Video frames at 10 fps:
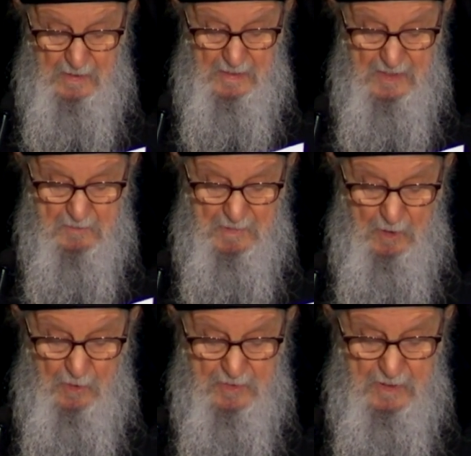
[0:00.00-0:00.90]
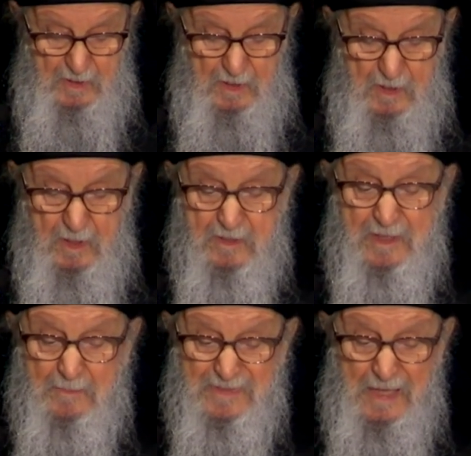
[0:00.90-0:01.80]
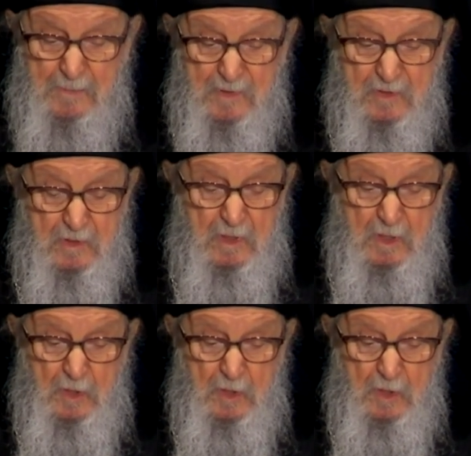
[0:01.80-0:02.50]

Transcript: as belonging sometimes